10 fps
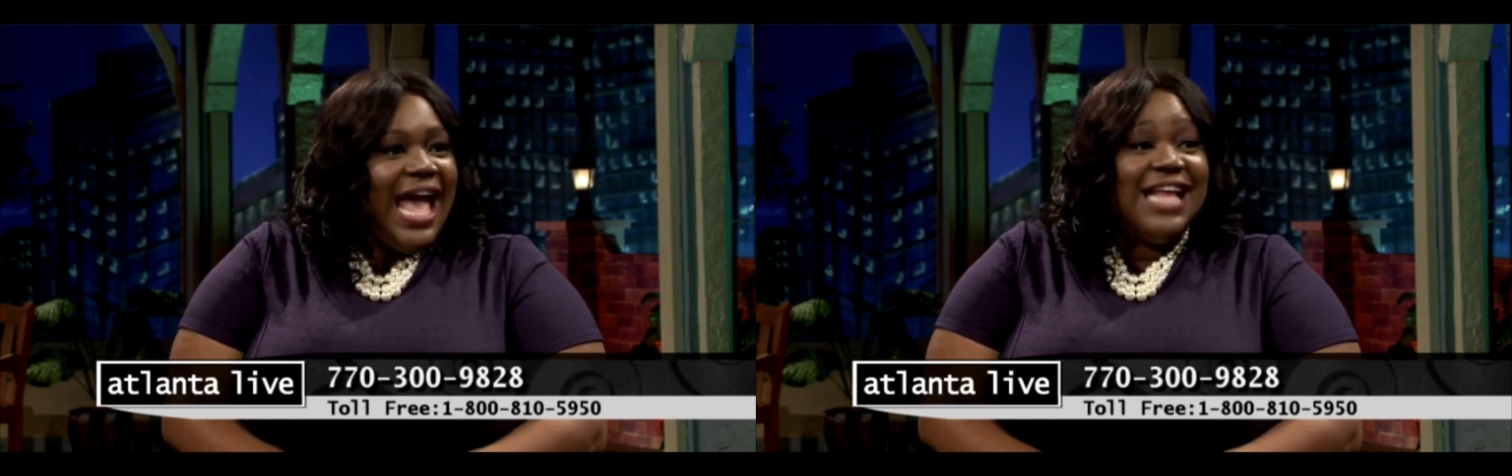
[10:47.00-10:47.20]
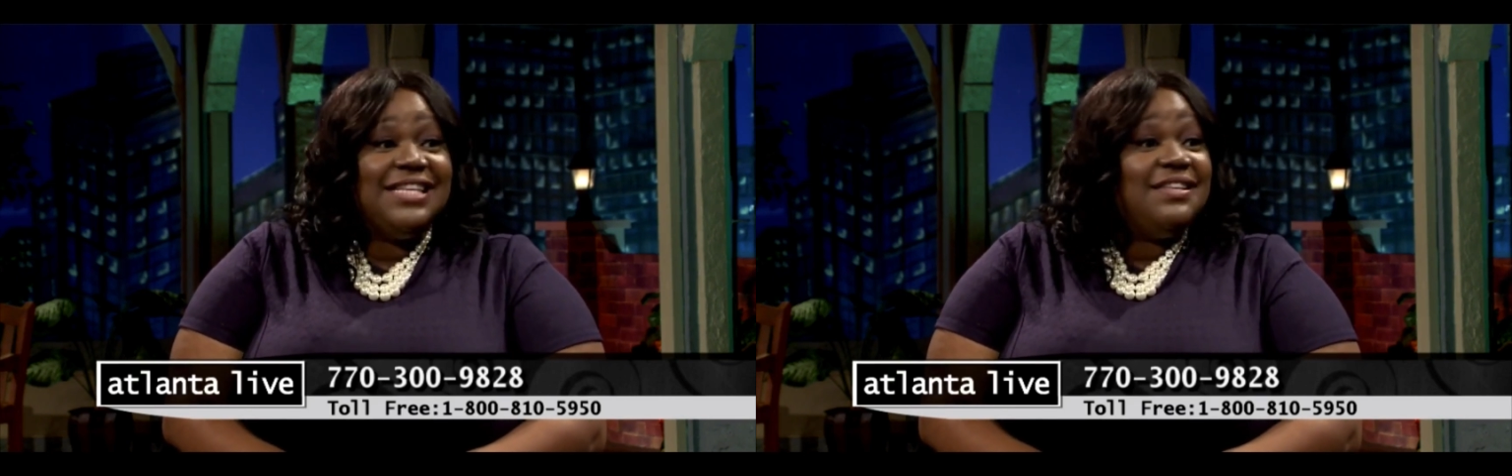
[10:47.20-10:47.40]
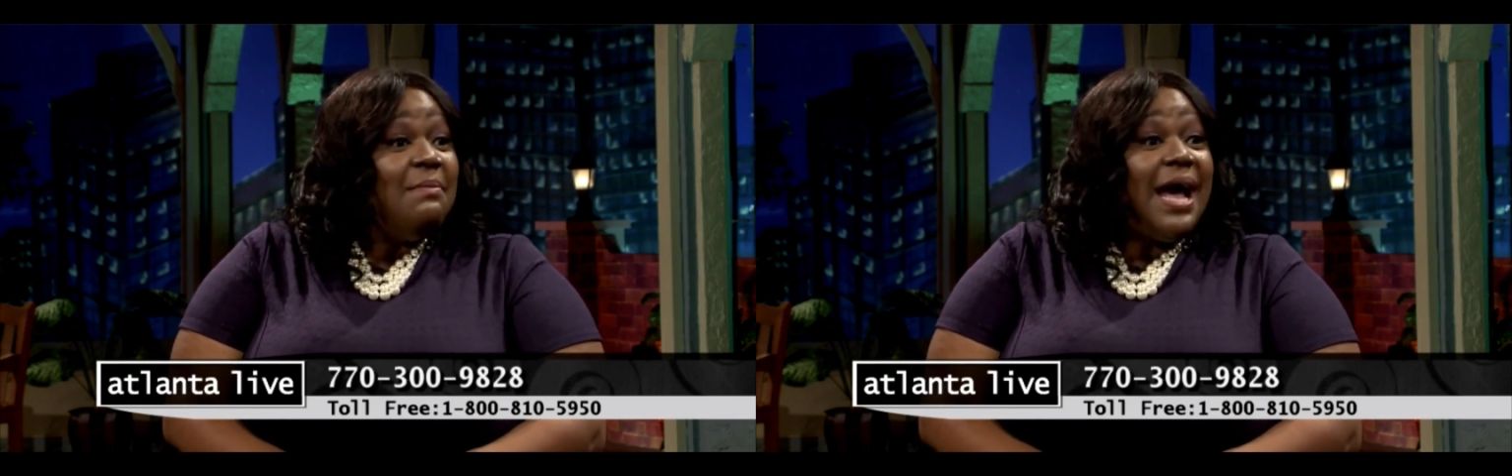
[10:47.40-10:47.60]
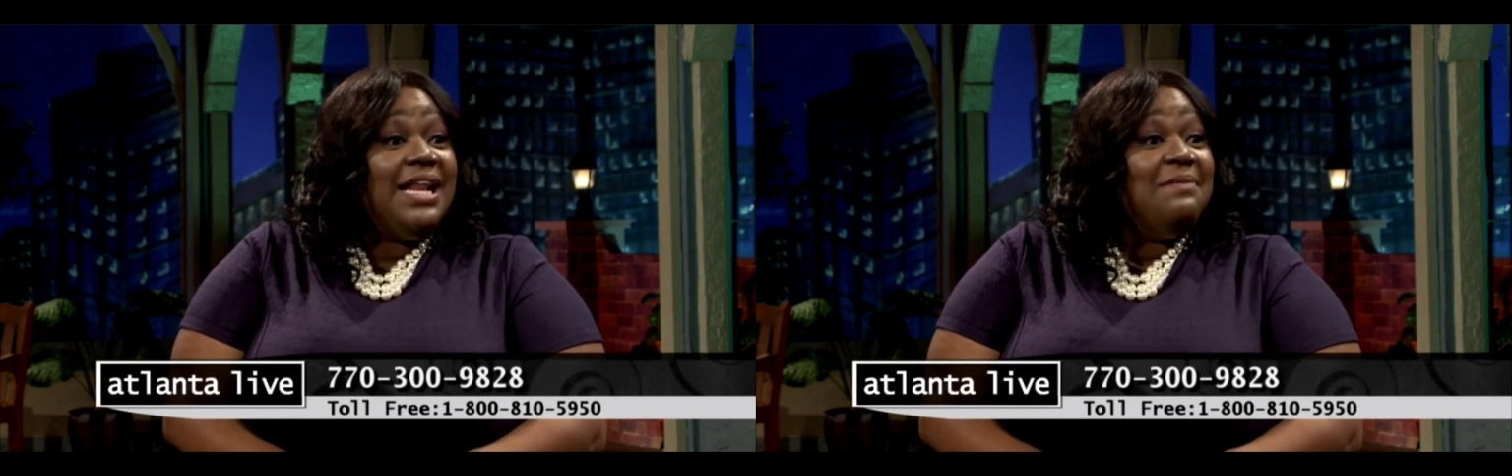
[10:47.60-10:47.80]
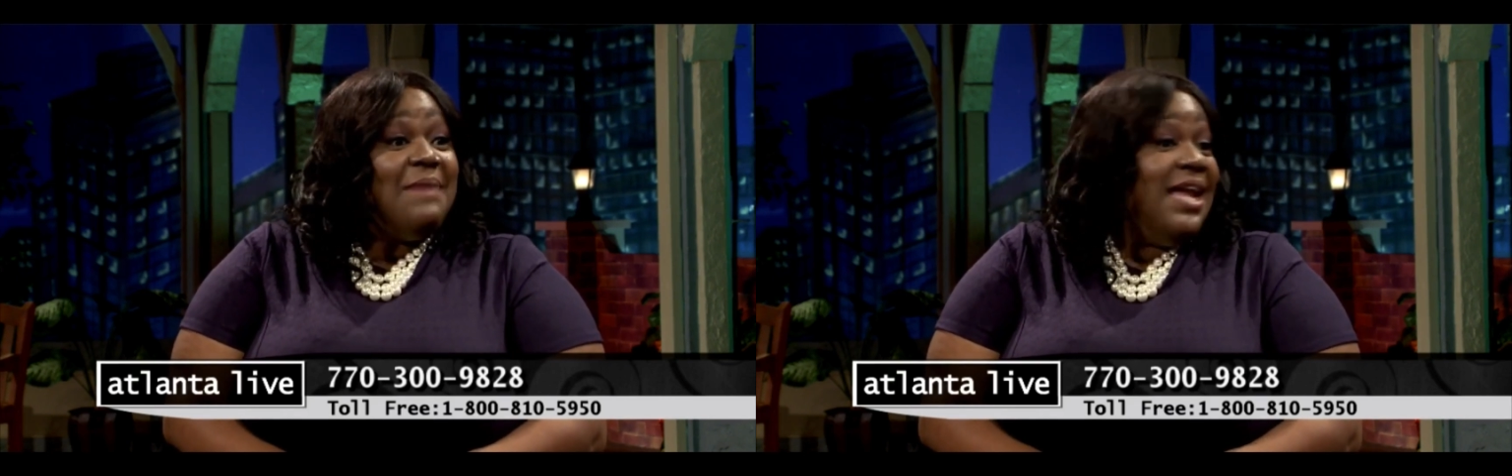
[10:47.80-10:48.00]
and
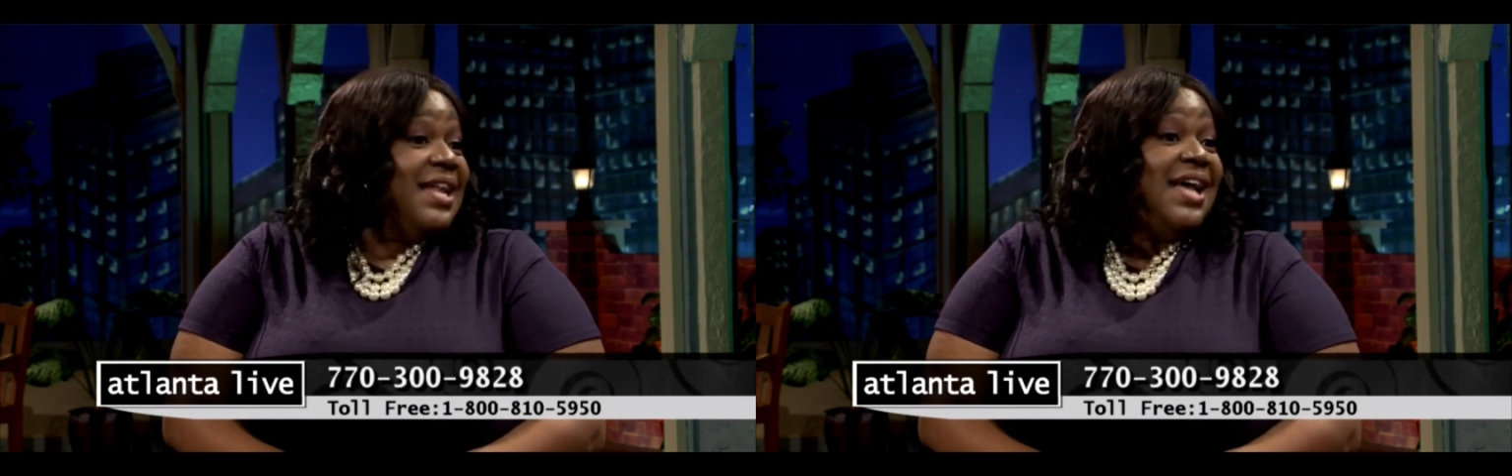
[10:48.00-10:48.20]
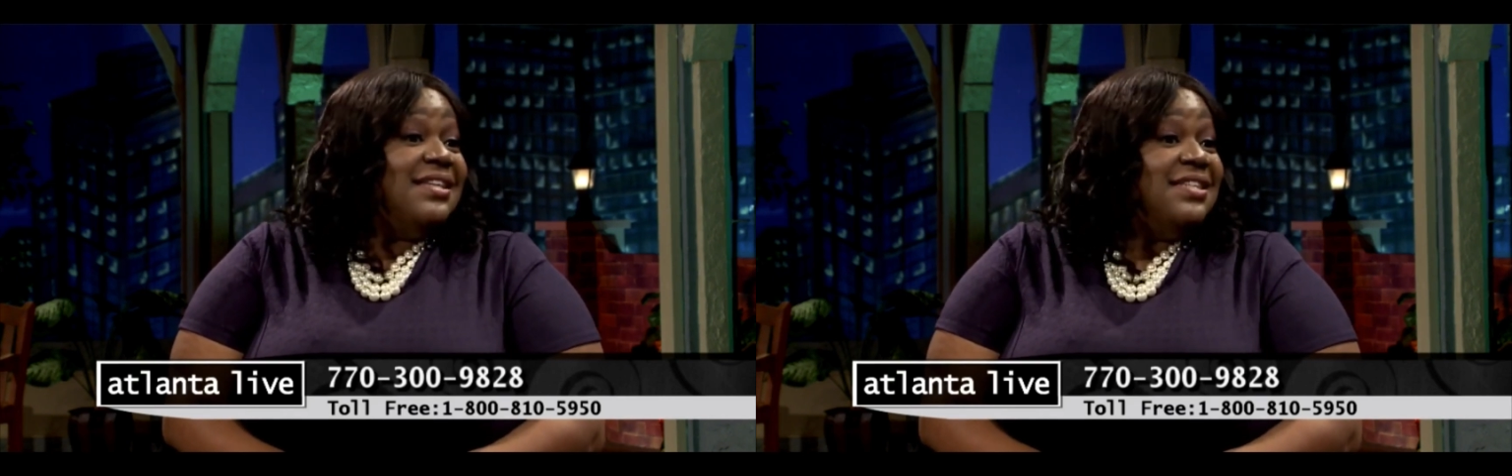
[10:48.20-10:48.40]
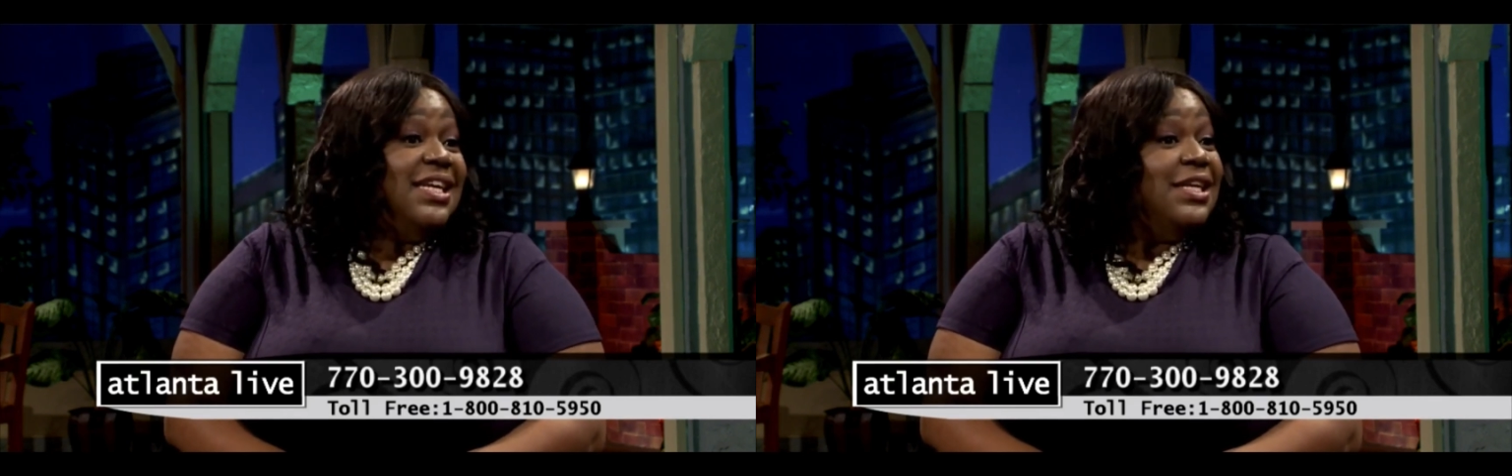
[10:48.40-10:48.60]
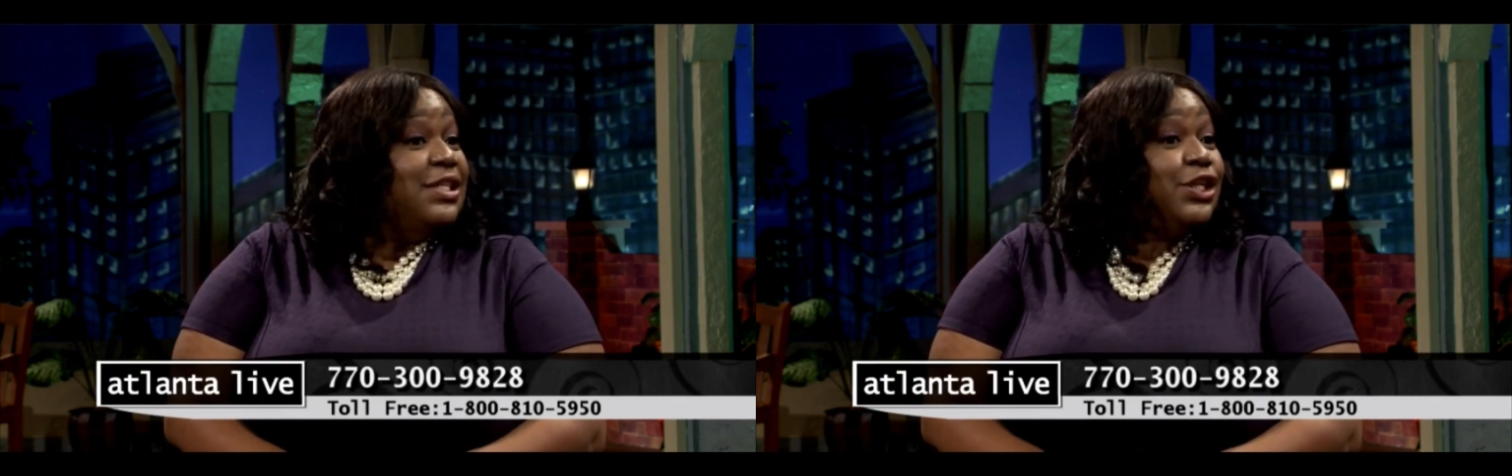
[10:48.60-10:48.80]
somebody may not see it